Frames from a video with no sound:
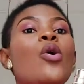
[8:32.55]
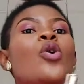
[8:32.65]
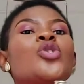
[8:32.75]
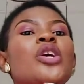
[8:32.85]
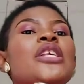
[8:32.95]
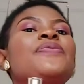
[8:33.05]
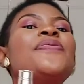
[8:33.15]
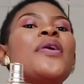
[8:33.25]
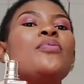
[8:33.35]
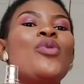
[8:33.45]
lotion is
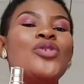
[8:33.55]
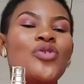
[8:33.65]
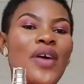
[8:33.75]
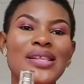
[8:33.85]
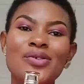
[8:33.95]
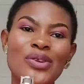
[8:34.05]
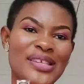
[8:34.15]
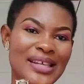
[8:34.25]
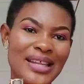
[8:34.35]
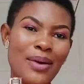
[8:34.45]
very moisturizing on the
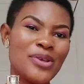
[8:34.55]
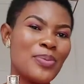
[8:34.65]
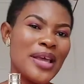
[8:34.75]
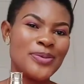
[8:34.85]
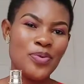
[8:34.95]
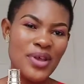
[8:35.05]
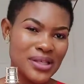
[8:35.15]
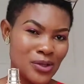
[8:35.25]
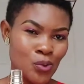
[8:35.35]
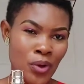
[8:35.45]
skin that was my experience
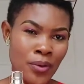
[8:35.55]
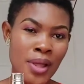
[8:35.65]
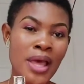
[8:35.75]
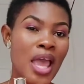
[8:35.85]
as well